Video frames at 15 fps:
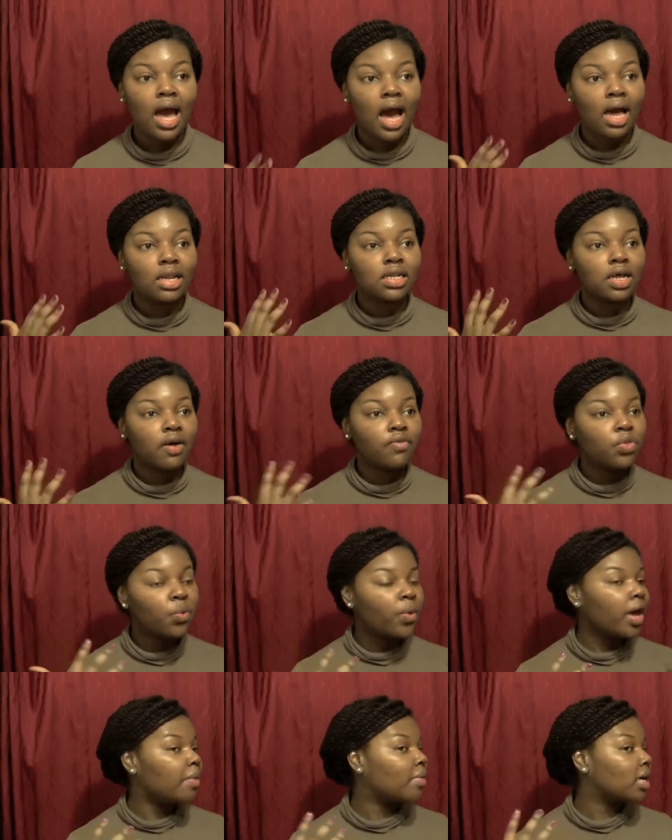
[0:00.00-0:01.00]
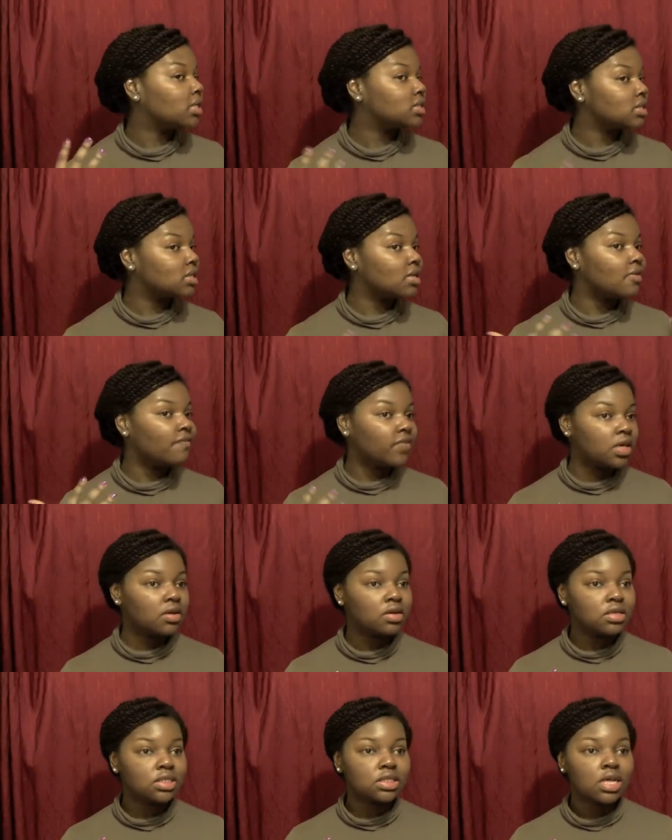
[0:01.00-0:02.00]
I love the way my skin
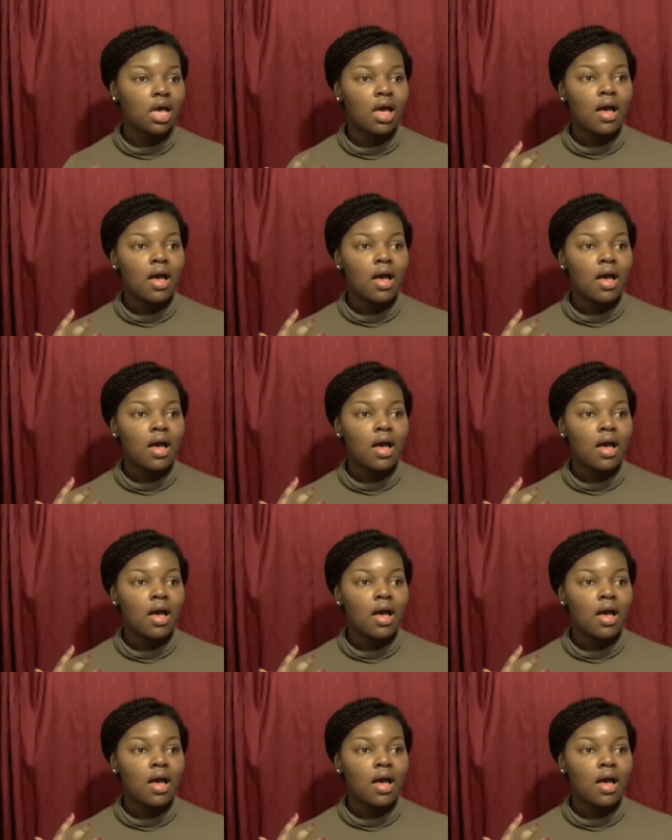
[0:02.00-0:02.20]
feels.